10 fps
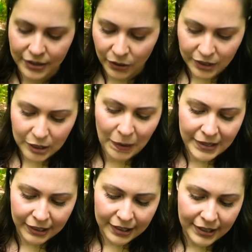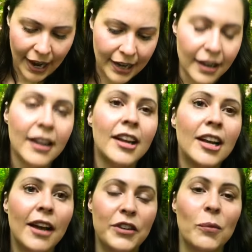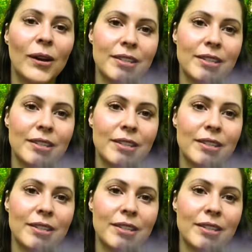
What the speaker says: So this is basically saying, if you want